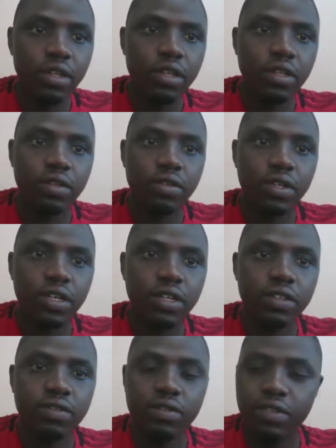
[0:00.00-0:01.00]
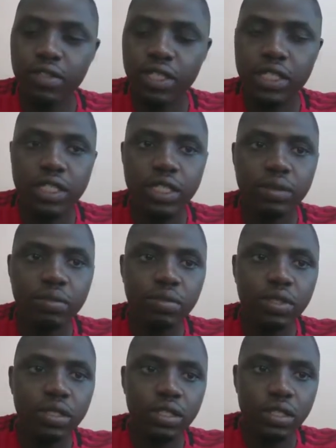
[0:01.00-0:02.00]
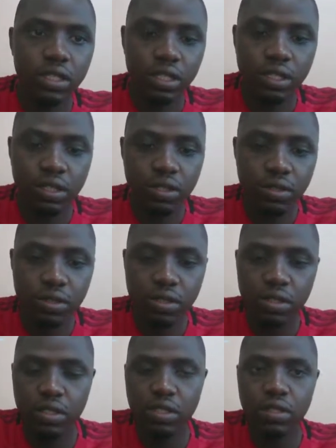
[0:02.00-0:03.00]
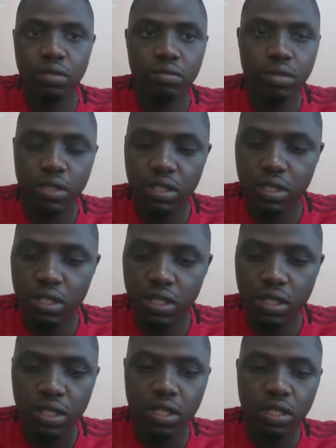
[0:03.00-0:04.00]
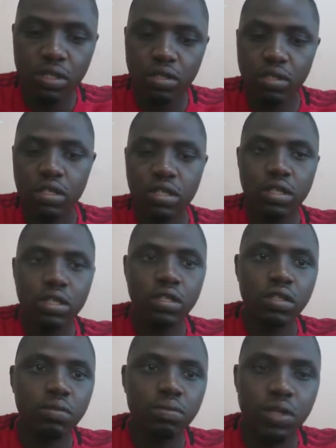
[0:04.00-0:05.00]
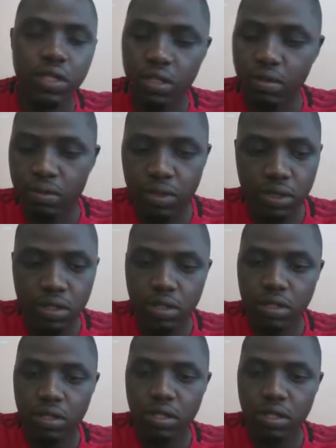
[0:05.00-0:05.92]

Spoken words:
Then we have let's go db dot departments